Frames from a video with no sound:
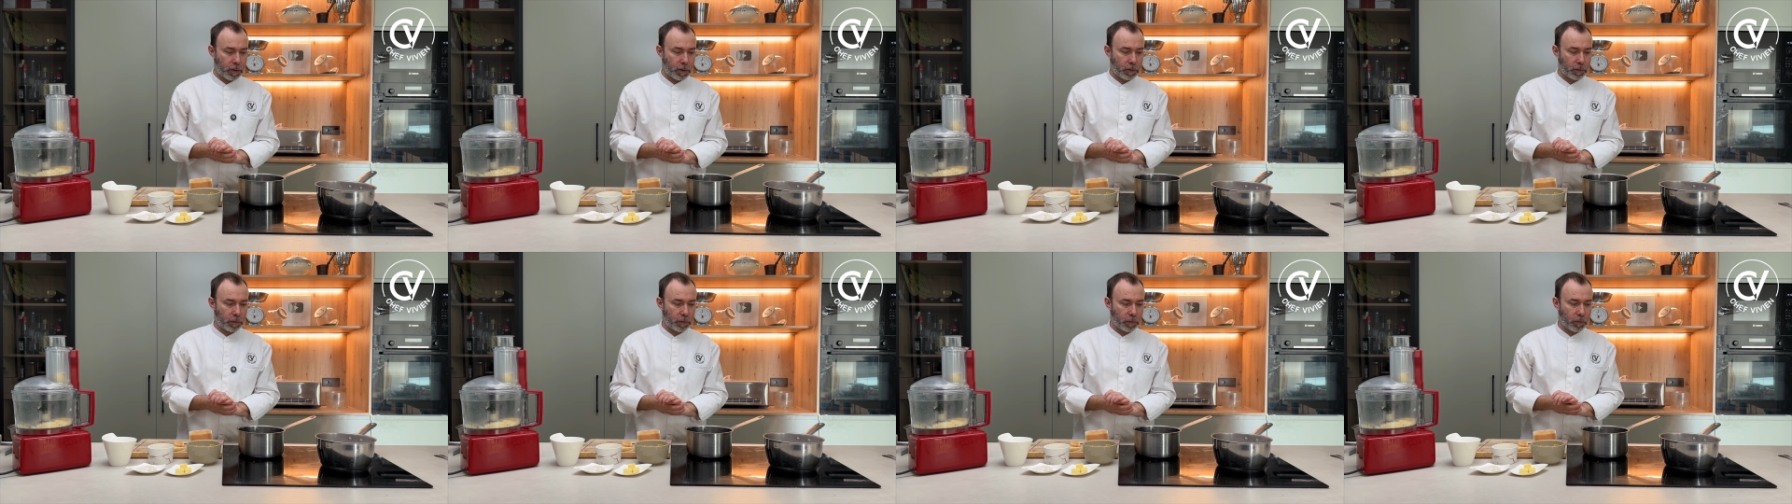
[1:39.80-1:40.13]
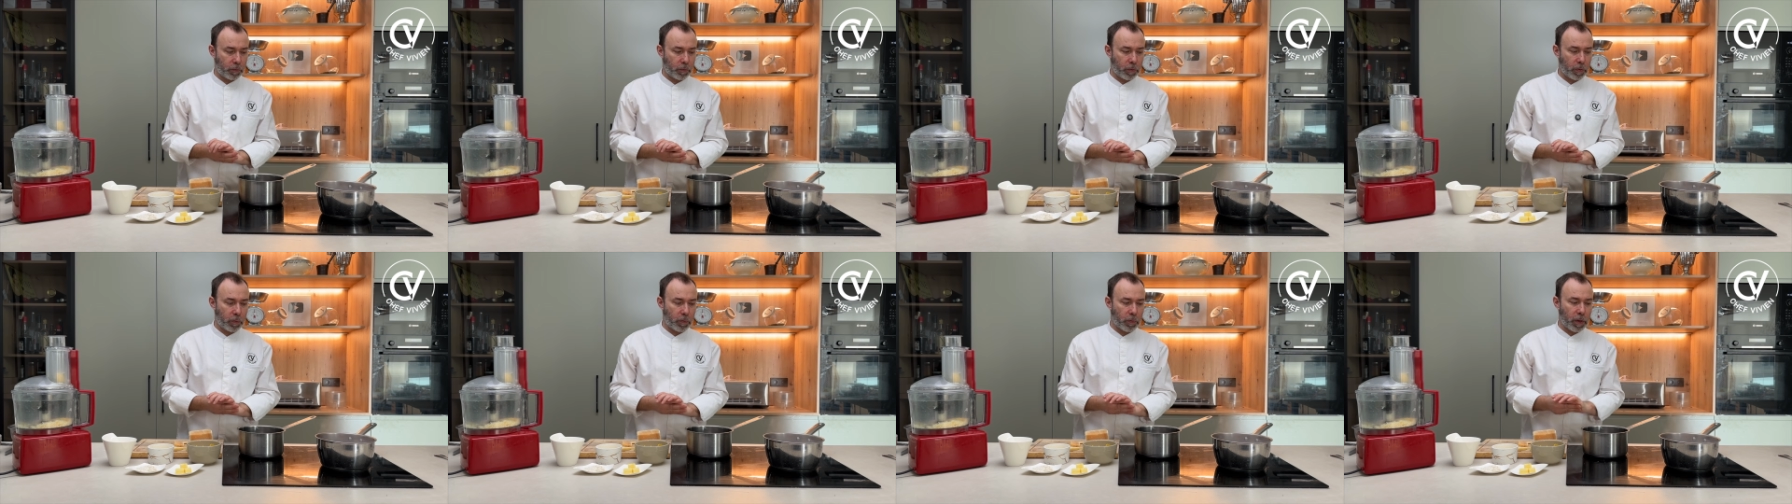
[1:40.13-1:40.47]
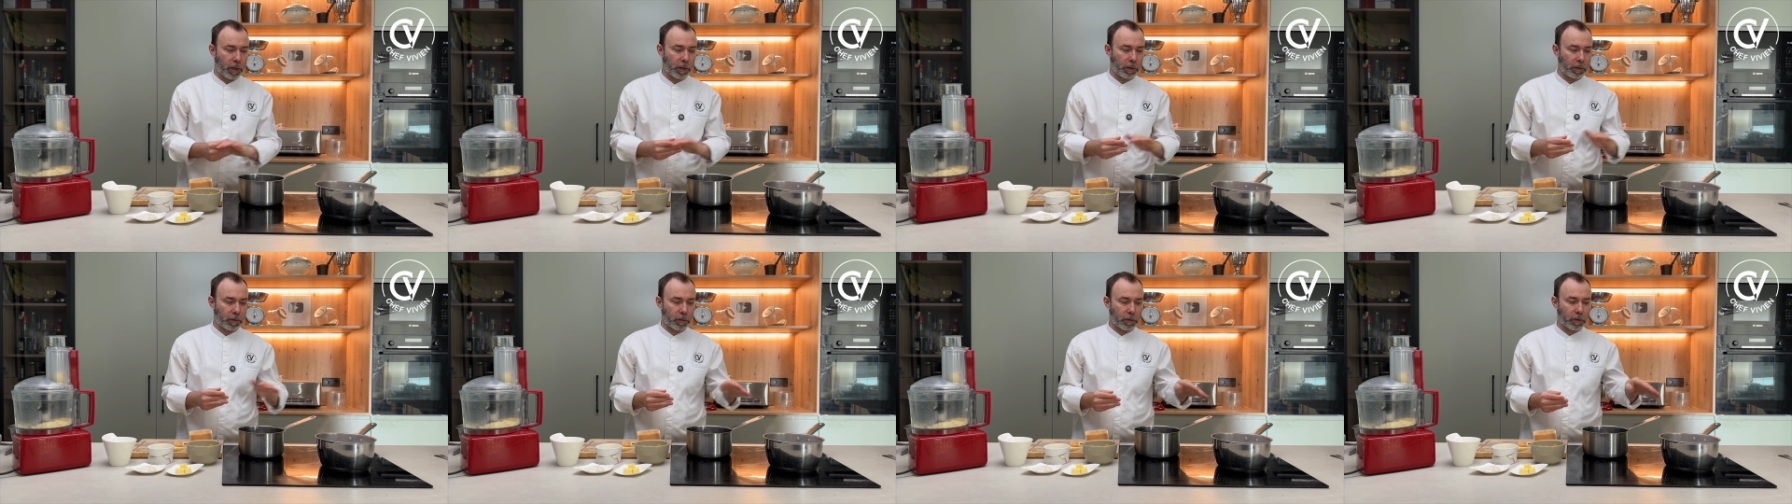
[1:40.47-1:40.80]
So we
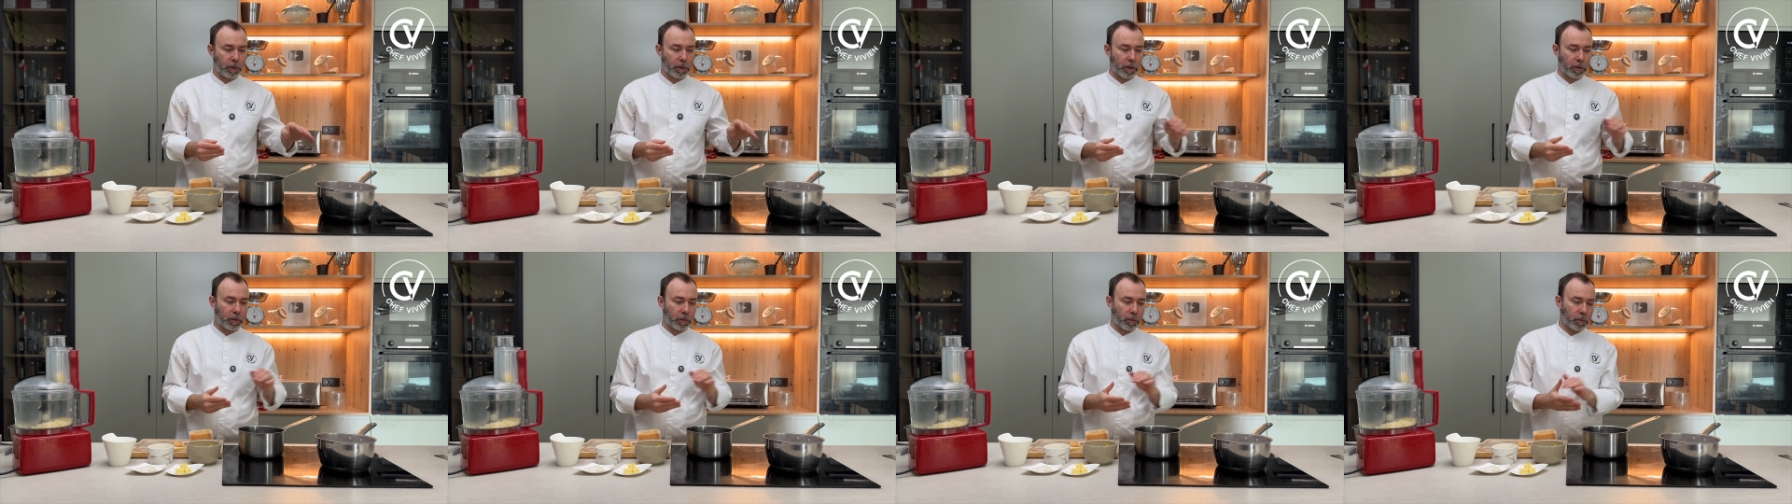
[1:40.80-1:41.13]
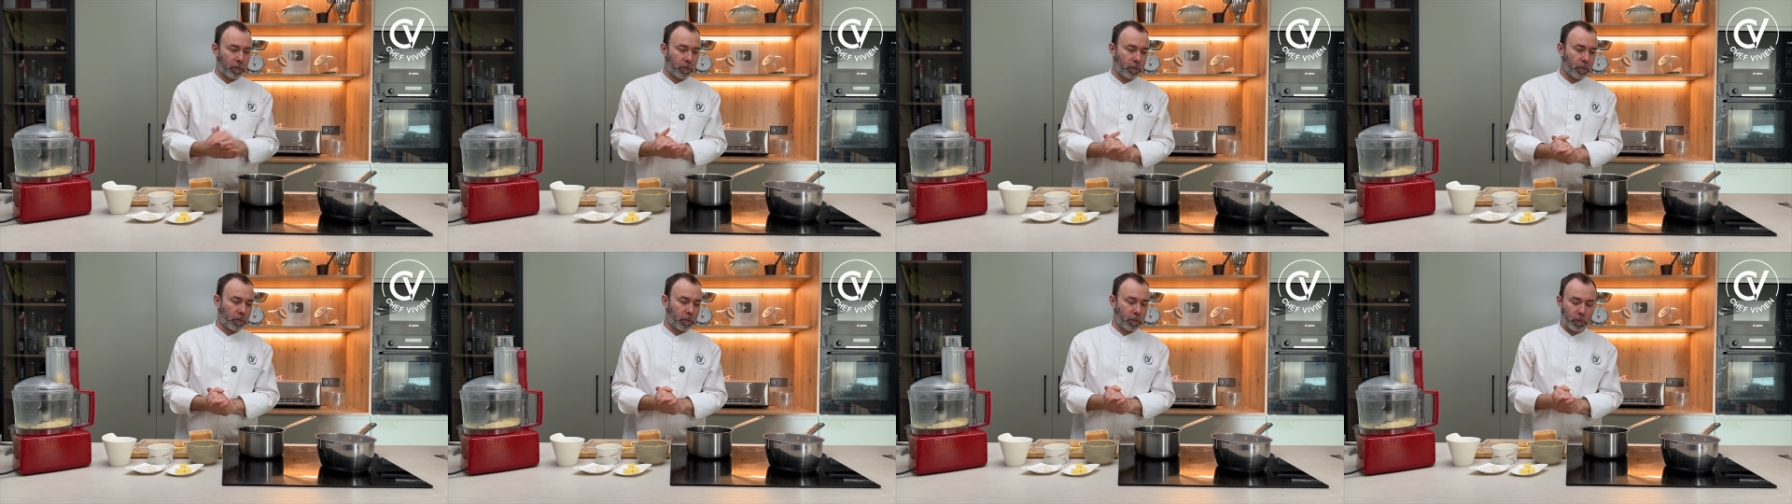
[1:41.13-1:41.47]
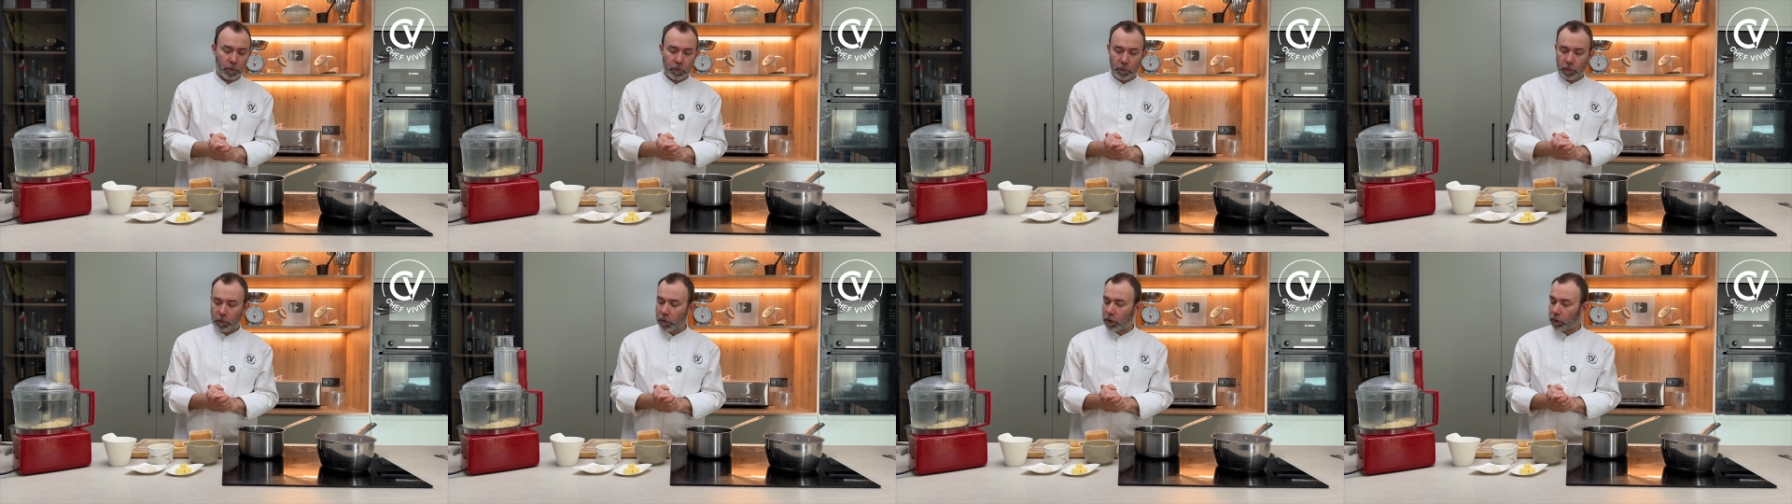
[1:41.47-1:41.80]
wait that the
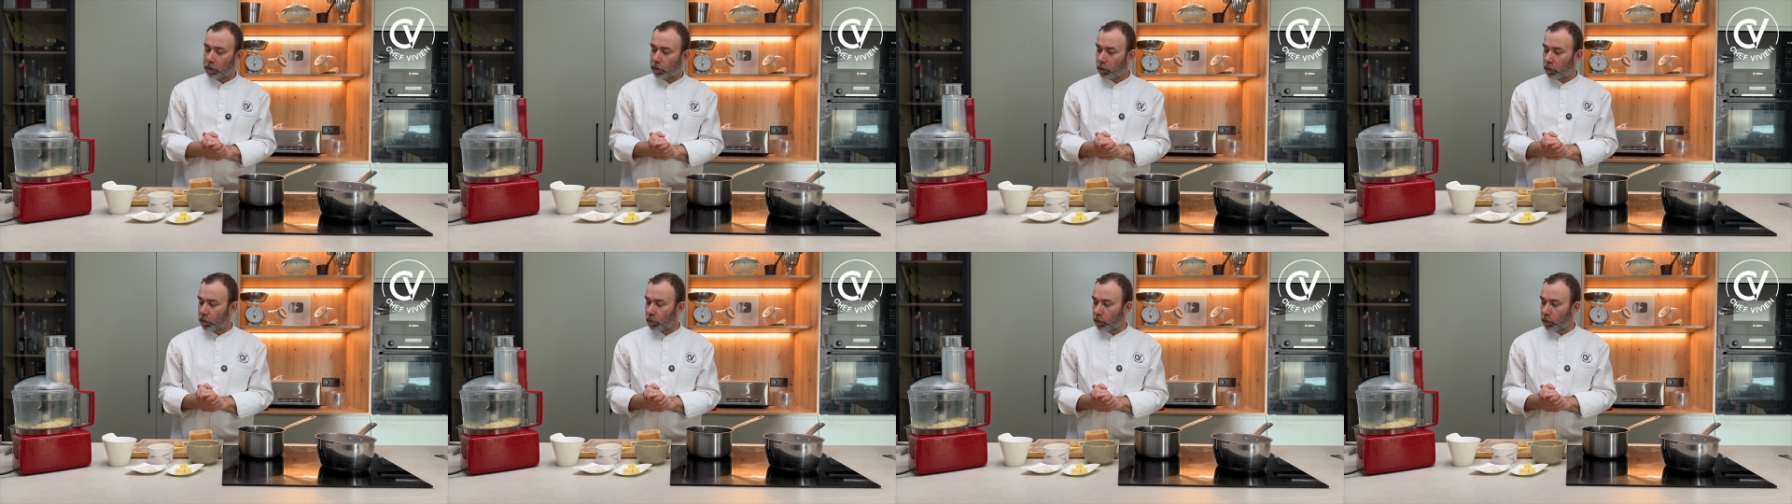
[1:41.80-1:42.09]
water